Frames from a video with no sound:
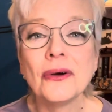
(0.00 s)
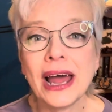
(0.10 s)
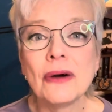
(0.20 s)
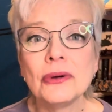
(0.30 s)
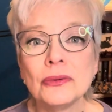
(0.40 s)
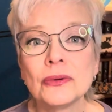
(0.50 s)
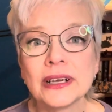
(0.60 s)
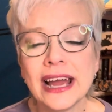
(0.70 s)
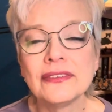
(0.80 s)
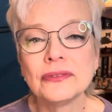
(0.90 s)
how it would
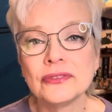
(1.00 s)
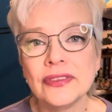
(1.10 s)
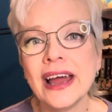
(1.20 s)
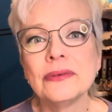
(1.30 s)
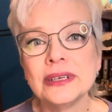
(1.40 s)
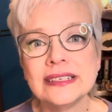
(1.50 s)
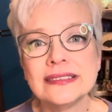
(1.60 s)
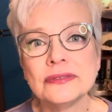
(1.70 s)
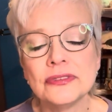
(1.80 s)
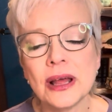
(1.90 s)
work out for that
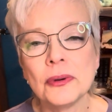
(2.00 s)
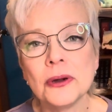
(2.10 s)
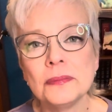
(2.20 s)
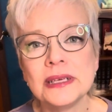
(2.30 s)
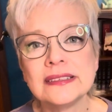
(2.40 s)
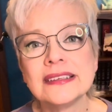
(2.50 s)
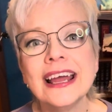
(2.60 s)
reason, for that purpose,